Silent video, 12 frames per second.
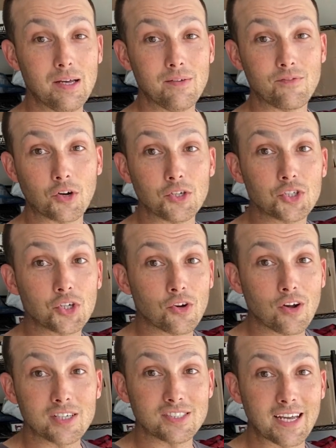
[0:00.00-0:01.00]
furniture
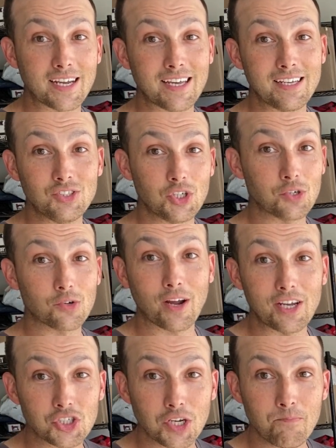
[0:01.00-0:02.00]
a second
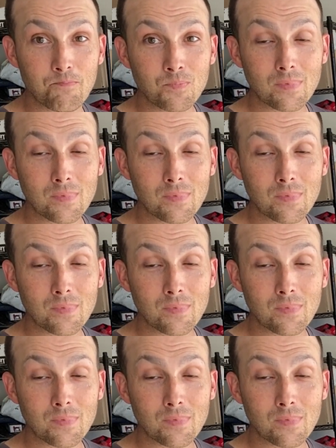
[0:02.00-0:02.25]
generation.